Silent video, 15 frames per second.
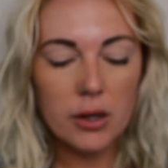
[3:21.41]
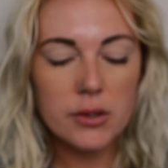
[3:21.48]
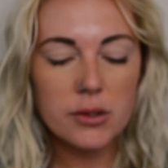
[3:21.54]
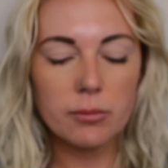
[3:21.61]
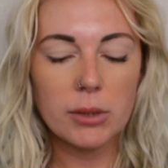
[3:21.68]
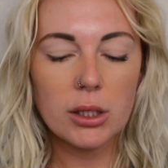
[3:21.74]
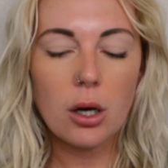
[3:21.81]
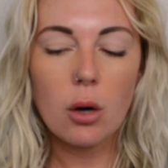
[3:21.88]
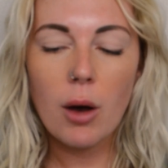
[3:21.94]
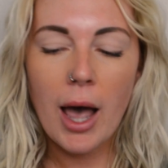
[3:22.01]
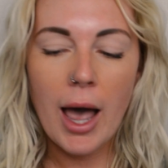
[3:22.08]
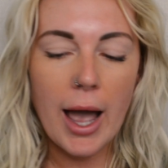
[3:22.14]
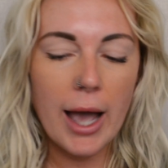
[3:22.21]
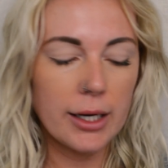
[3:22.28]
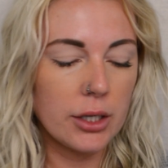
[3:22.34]
So I'm going to go
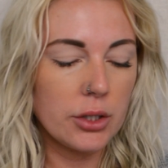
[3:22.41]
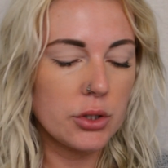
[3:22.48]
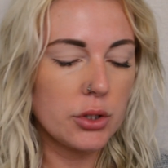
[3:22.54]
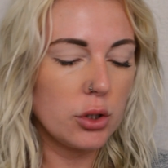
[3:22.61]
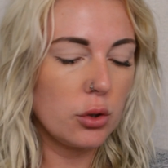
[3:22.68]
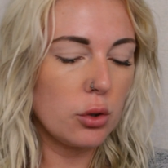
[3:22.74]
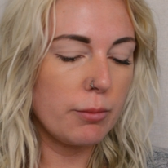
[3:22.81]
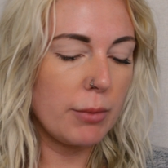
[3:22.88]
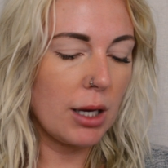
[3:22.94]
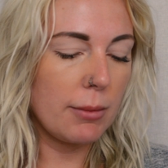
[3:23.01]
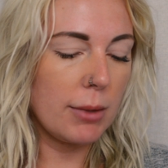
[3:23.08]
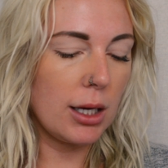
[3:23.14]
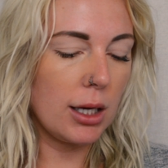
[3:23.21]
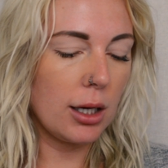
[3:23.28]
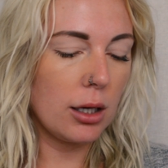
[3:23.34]
ahead and do
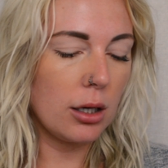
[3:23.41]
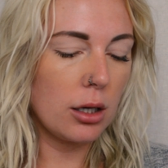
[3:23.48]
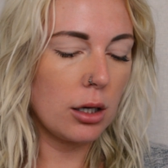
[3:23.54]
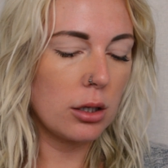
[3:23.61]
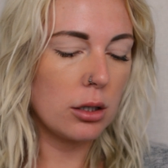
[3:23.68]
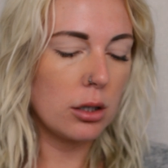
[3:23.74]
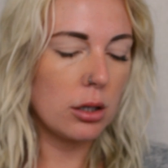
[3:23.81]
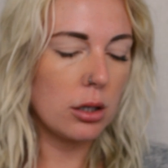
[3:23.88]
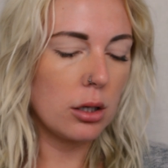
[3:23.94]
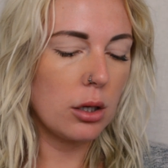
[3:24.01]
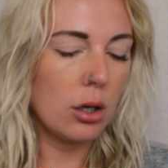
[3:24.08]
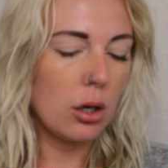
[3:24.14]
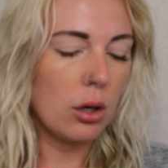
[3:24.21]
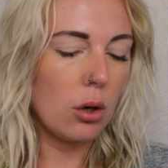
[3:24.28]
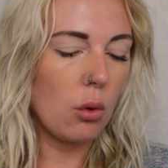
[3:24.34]
maybe
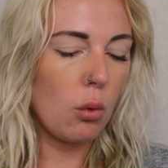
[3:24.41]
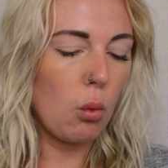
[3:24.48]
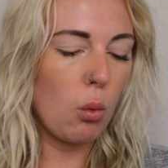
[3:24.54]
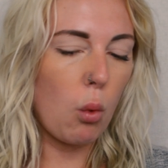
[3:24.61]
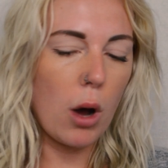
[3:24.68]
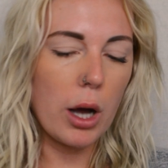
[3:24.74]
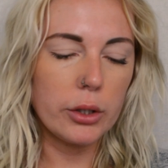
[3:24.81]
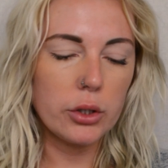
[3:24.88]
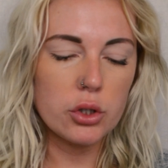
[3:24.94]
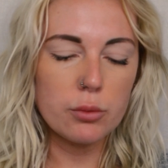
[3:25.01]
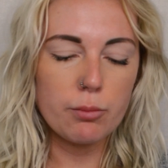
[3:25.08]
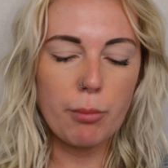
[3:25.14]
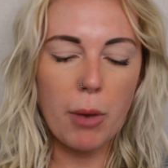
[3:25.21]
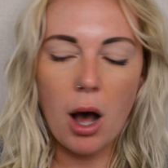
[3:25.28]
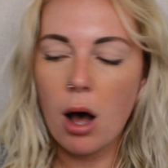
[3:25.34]
1
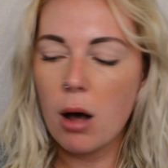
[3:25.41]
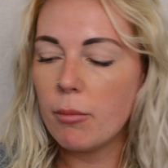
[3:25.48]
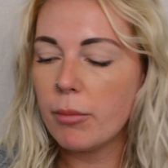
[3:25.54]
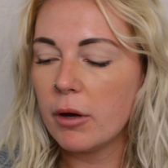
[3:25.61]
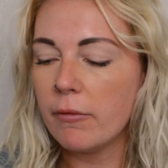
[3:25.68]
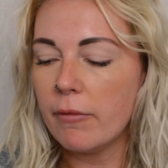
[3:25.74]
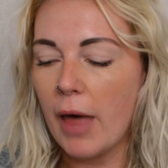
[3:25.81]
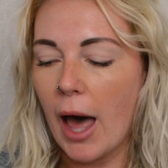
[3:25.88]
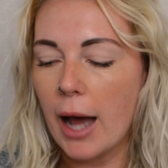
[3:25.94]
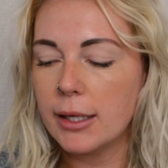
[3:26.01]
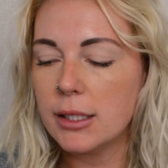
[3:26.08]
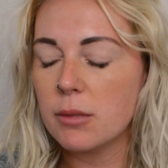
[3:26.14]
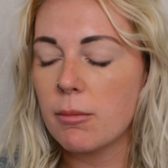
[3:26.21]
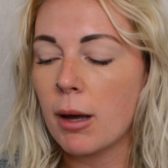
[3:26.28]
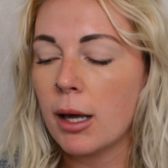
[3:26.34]
pump of that
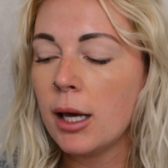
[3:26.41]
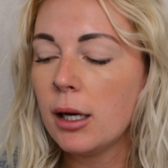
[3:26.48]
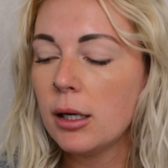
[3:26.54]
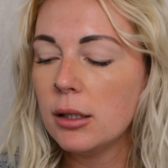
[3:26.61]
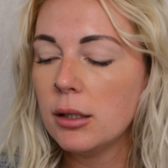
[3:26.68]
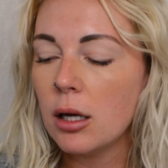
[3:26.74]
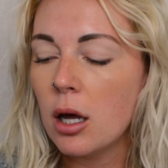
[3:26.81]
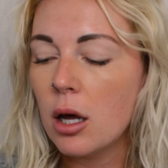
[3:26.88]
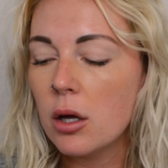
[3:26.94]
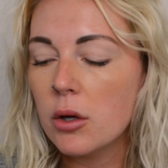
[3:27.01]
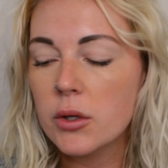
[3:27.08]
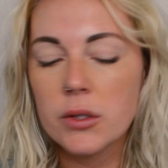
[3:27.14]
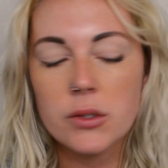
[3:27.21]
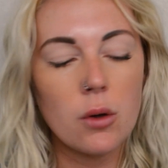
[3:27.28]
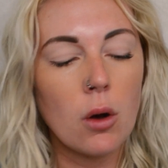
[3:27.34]
into my hand.
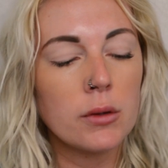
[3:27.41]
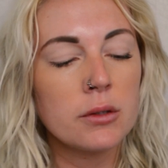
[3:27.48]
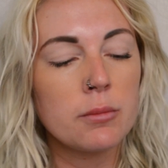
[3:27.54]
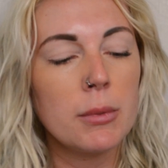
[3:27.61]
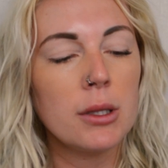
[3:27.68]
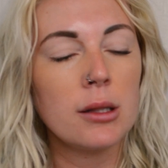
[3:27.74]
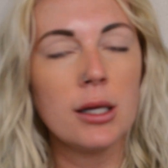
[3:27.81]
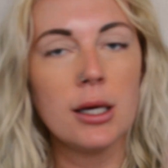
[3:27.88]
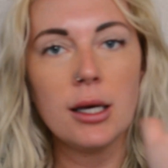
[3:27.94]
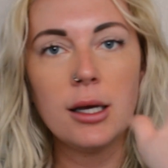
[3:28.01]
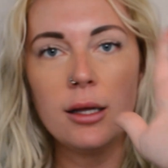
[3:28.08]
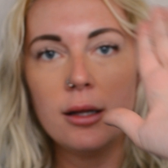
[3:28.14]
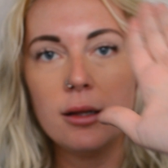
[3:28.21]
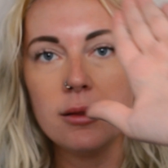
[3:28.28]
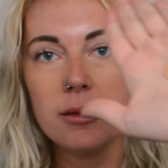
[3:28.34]
So
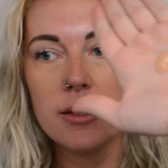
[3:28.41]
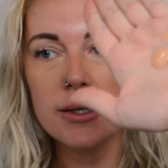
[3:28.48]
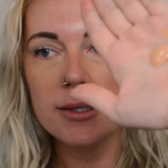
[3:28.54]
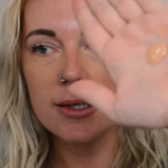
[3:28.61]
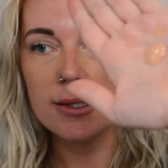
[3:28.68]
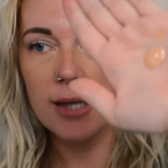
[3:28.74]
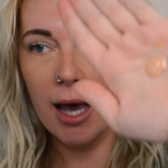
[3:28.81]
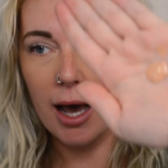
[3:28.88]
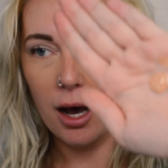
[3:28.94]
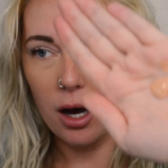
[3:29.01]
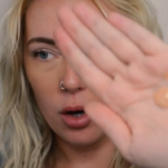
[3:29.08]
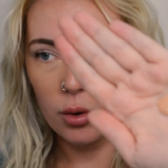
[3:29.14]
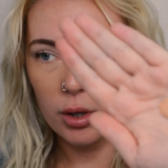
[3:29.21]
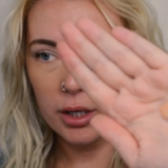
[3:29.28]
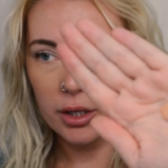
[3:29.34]
ultimately, this is
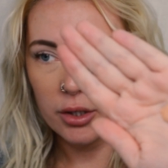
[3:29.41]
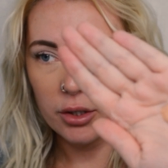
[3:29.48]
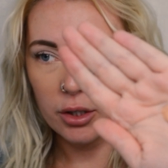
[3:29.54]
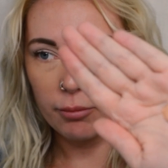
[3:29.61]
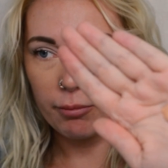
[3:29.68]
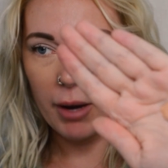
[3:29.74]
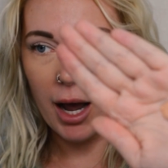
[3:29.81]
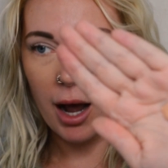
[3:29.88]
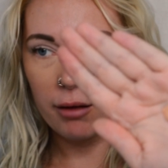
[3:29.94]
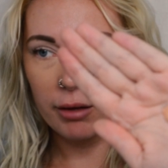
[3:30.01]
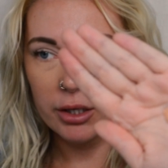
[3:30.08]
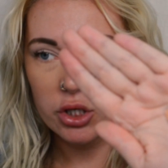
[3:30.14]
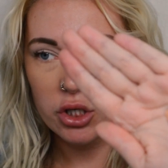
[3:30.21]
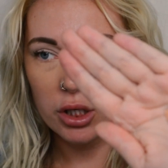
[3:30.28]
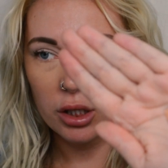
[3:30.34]
how your
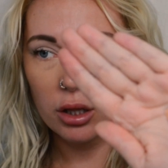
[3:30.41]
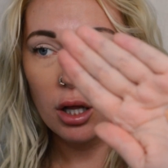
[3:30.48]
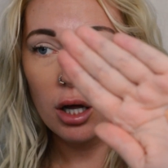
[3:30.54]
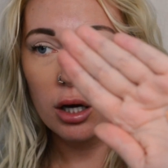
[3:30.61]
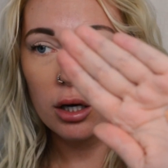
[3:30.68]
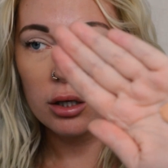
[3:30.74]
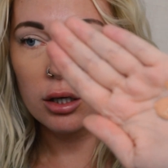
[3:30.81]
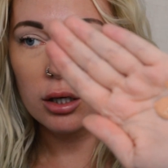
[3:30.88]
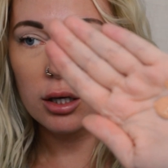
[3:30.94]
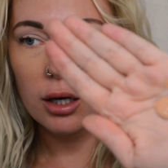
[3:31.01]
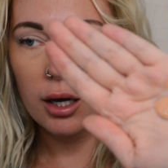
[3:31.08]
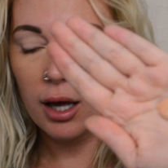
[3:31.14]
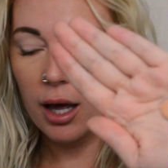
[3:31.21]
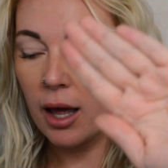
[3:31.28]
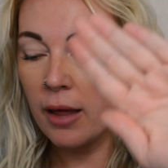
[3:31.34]
palette should look.
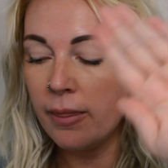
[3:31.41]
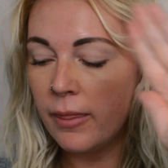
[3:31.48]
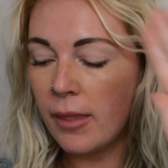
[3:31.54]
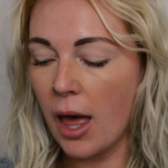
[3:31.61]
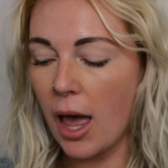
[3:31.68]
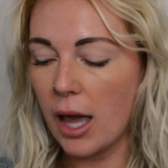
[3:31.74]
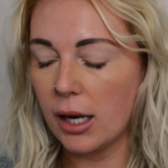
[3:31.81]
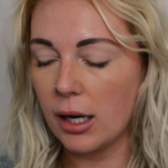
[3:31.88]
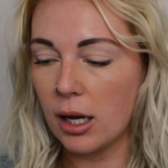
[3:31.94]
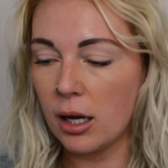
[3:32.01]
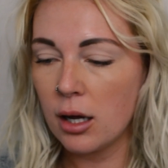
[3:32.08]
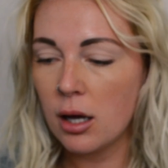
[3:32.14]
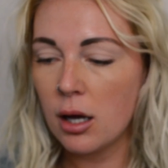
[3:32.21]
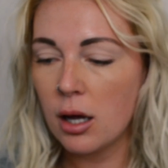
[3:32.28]
And then